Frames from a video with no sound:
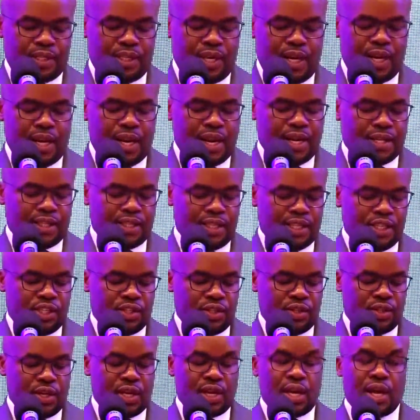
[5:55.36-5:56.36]

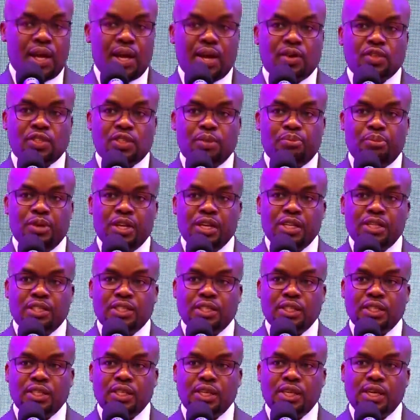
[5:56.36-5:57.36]
standardization, and
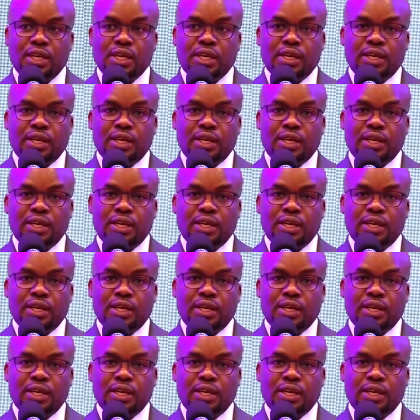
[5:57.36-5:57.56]
accountability